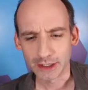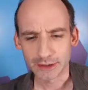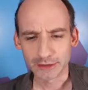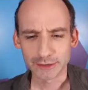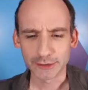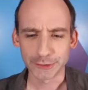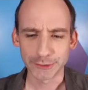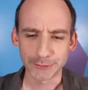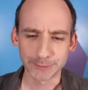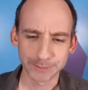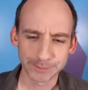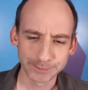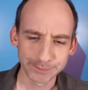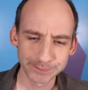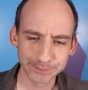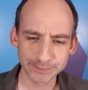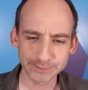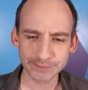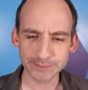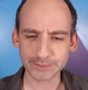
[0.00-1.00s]
So
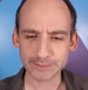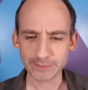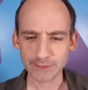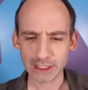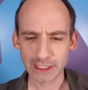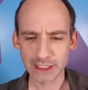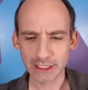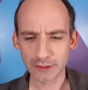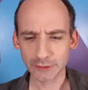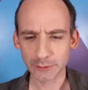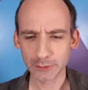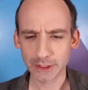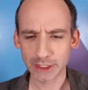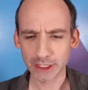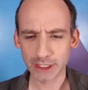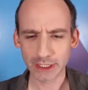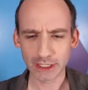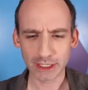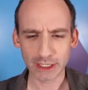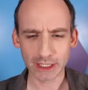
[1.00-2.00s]
in this
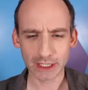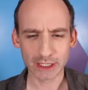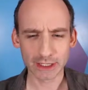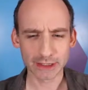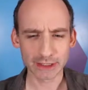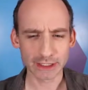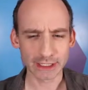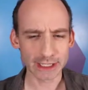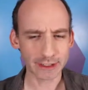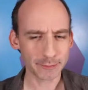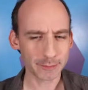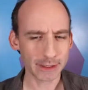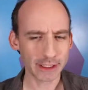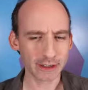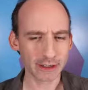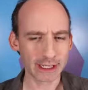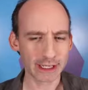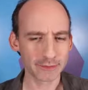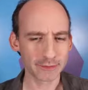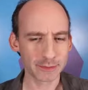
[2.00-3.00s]
one, the last
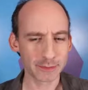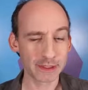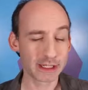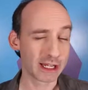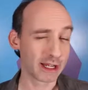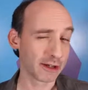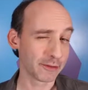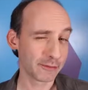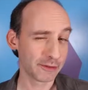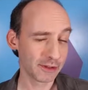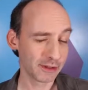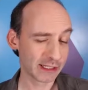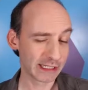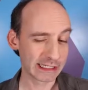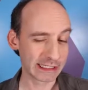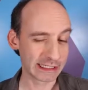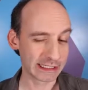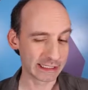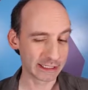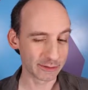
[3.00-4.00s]
panel I have to be careful.
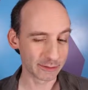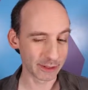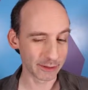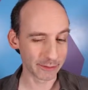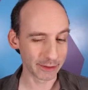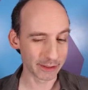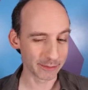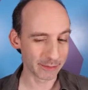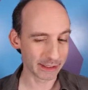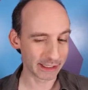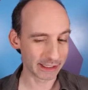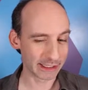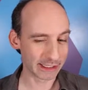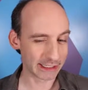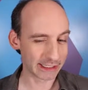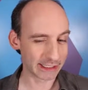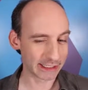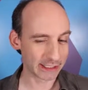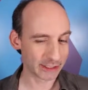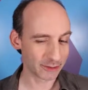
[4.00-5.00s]
Like, do I want to make
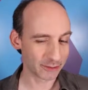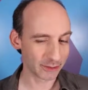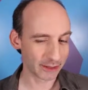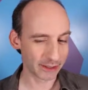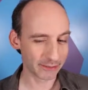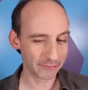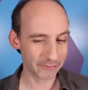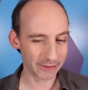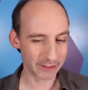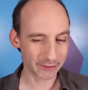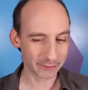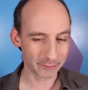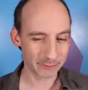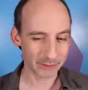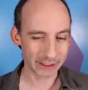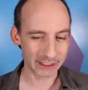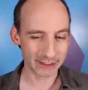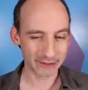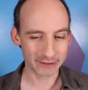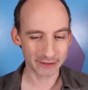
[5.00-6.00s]
it too obvious
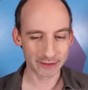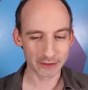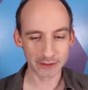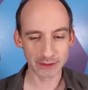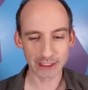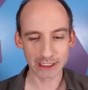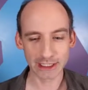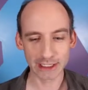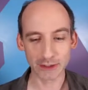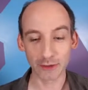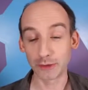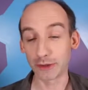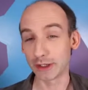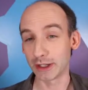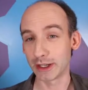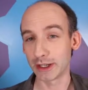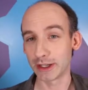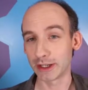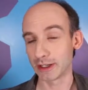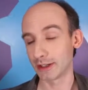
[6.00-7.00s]
what he's doing or
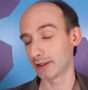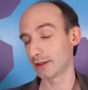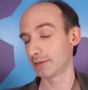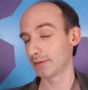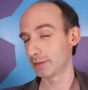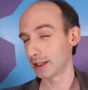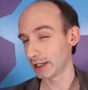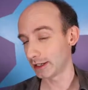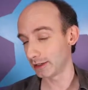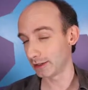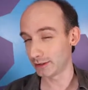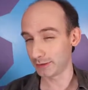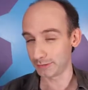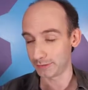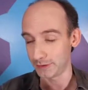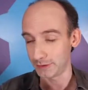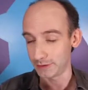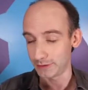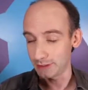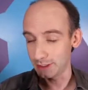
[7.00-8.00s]
not? I don't know
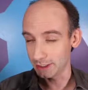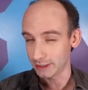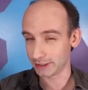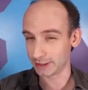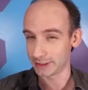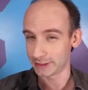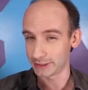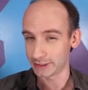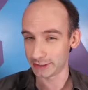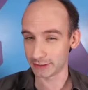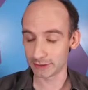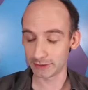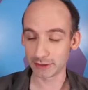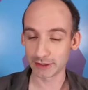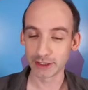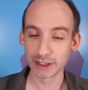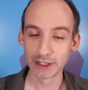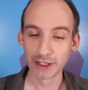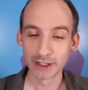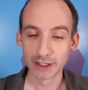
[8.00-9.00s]
if you got the
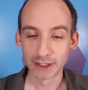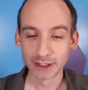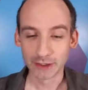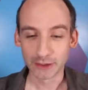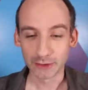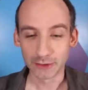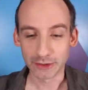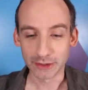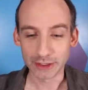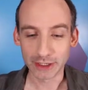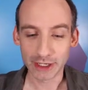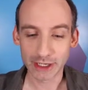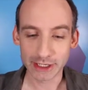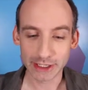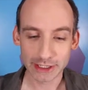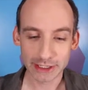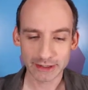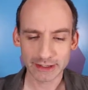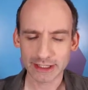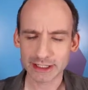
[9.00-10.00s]
joke or
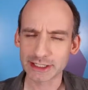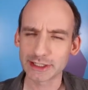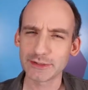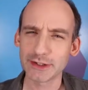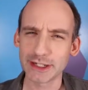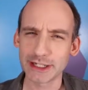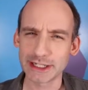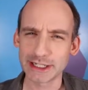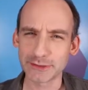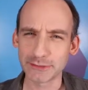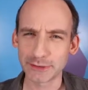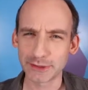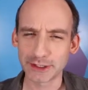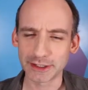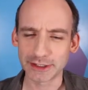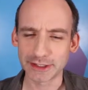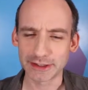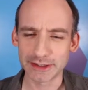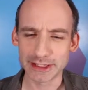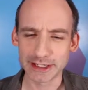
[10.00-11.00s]
not. It's actually very
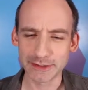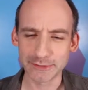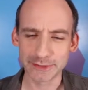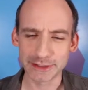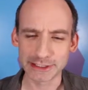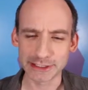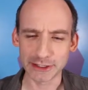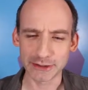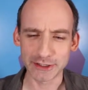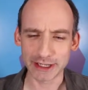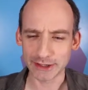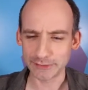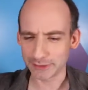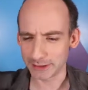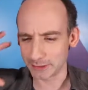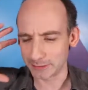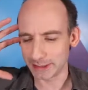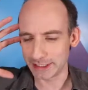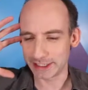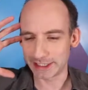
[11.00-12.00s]
difficult to think of a joke
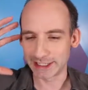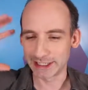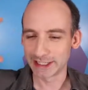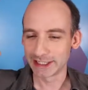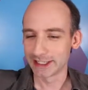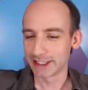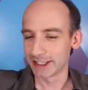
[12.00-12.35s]
every week.